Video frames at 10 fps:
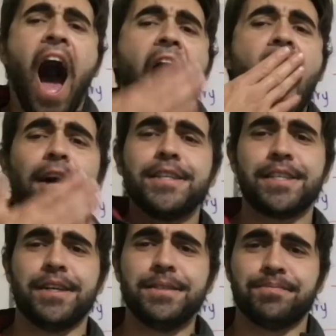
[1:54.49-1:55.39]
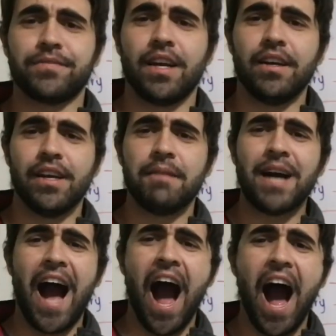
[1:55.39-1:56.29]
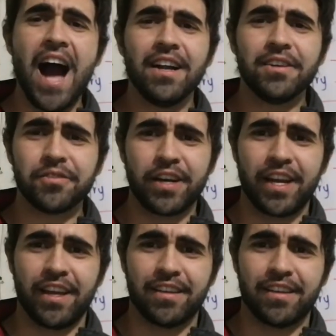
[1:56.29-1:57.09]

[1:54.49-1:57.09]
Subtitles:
I am hungry,